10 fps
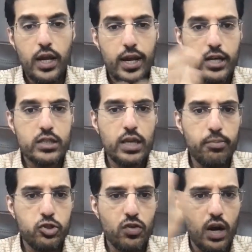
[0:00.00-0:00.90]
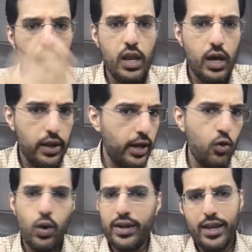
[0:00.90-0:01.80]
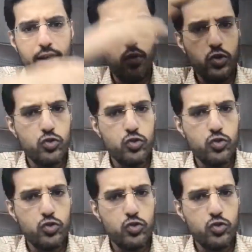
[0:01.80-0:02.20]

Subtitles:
Except Jawaharlal Nehru, and there was